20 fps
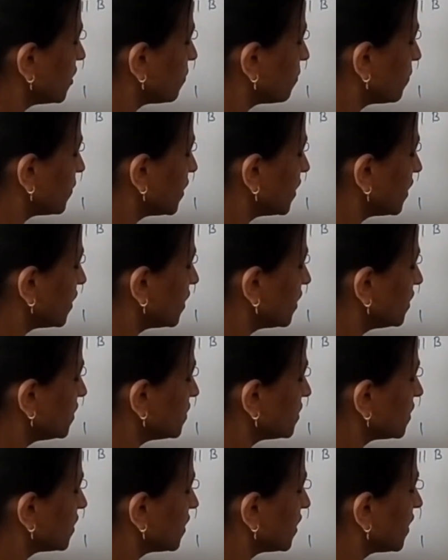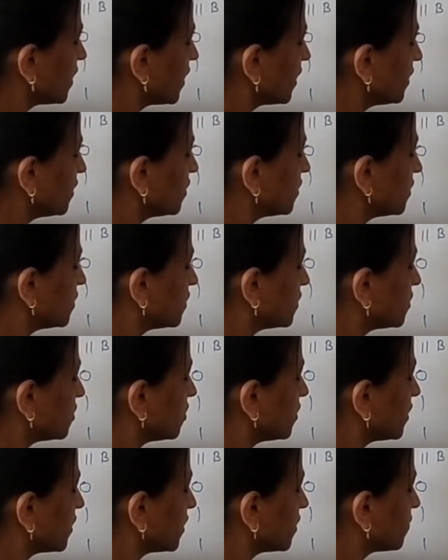B is like
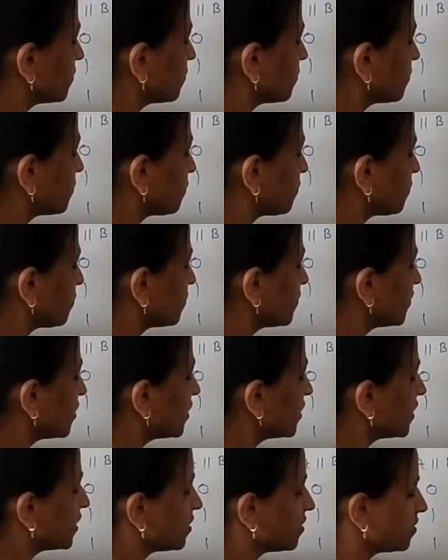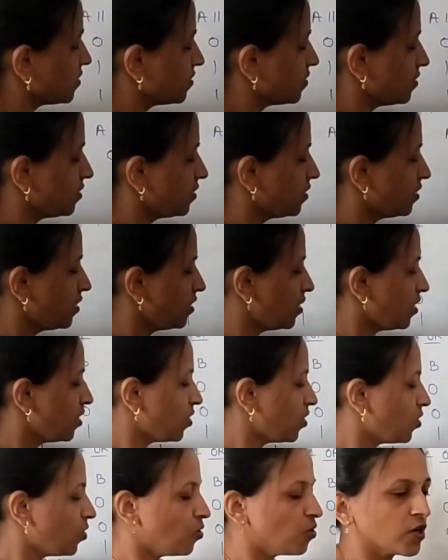thirty, thirteen.
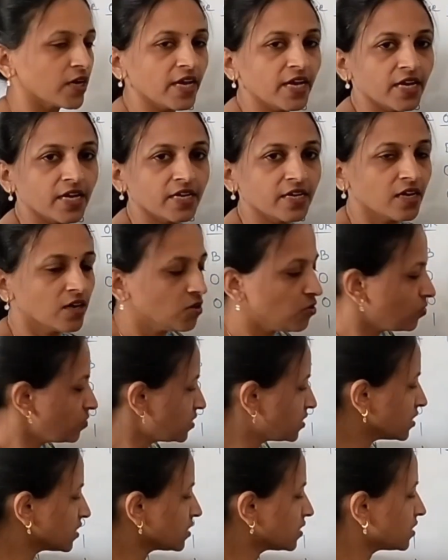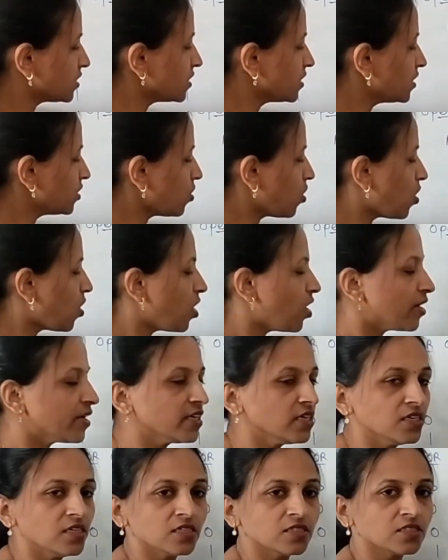Okay, now sixty or
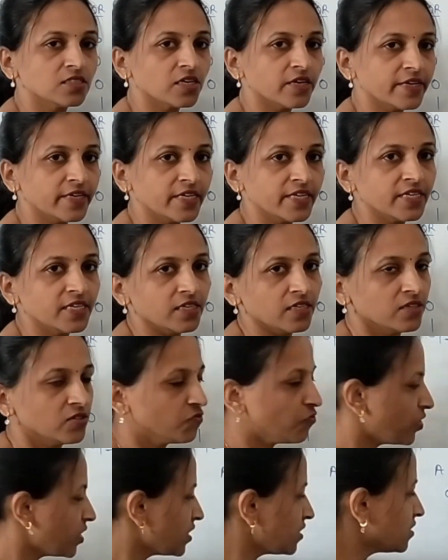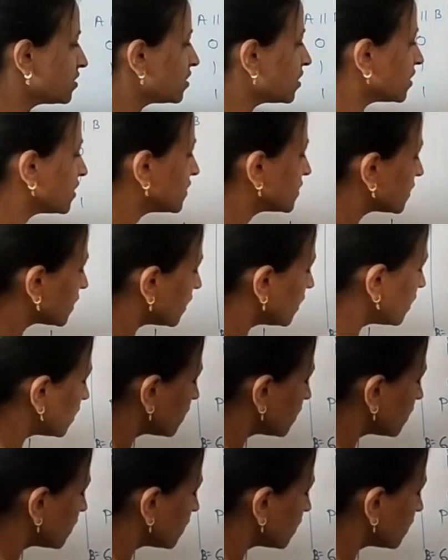thirteen. What is the result?